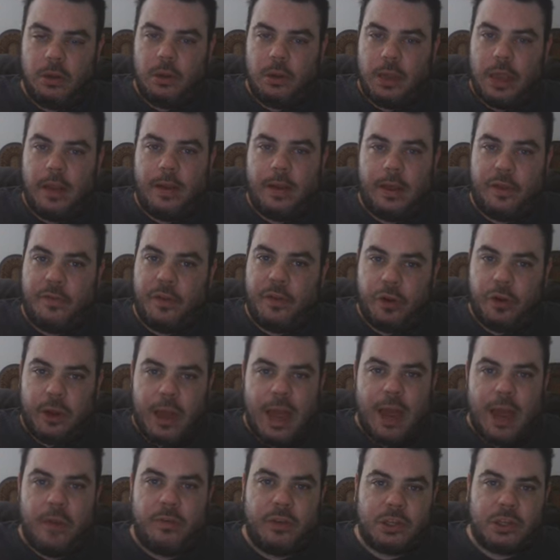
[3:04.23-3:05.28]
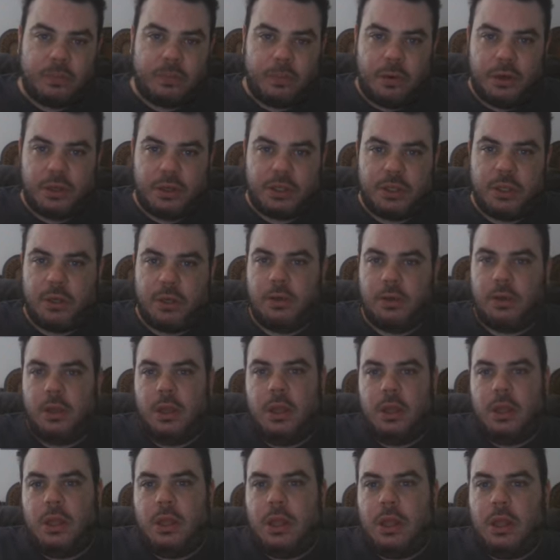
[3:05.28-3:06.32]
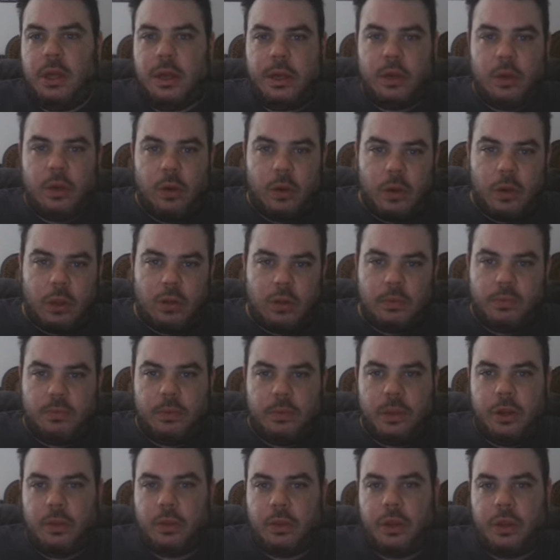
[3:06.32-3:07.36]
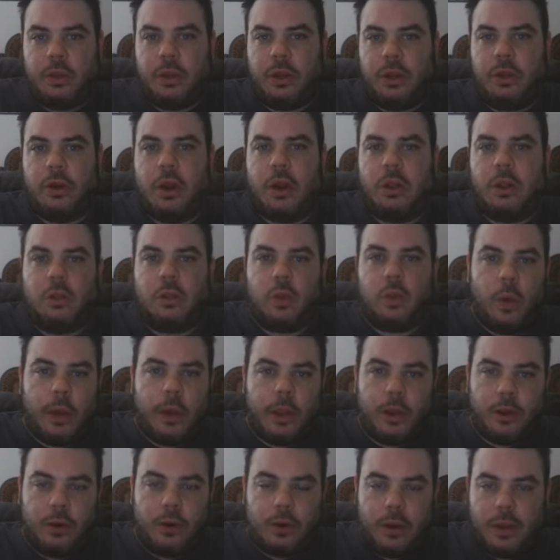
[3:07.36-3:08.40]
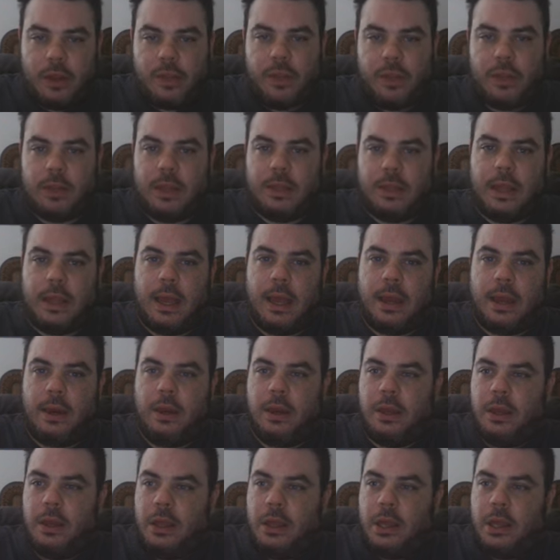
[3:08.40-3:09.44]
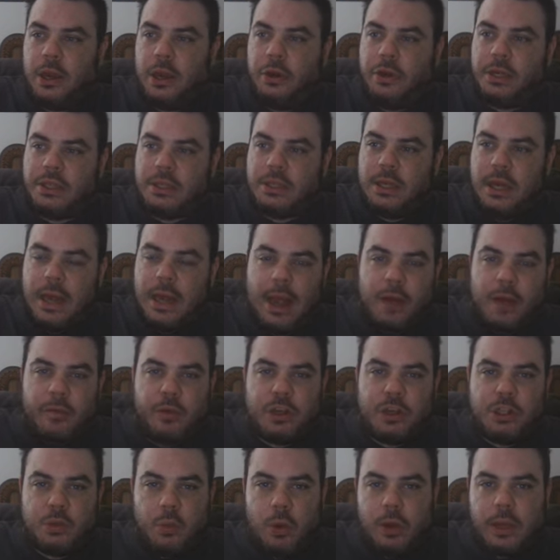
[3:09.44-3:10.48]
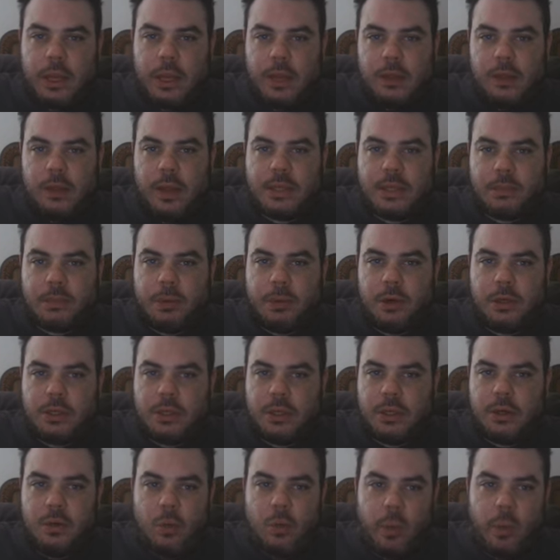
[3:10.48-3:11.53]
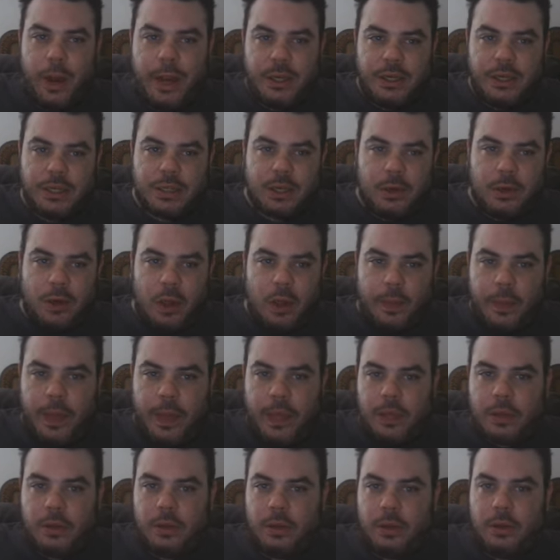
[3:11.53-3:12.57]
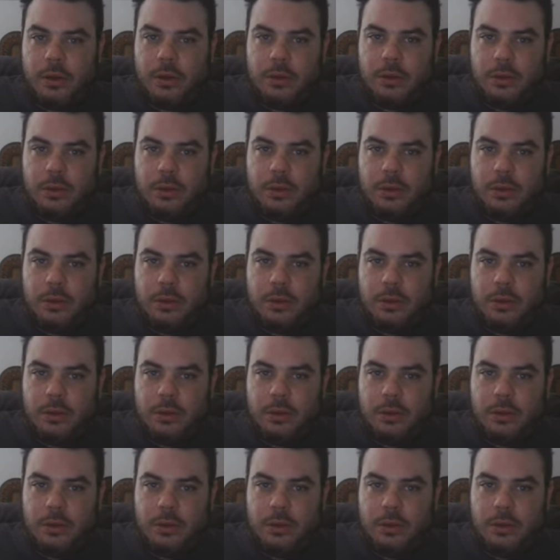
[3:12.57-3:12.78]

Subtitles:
If you're an average person, you didn't go to, you know, you're not a lawyer or anything like that. You're just an average working class person. Wages are not that good,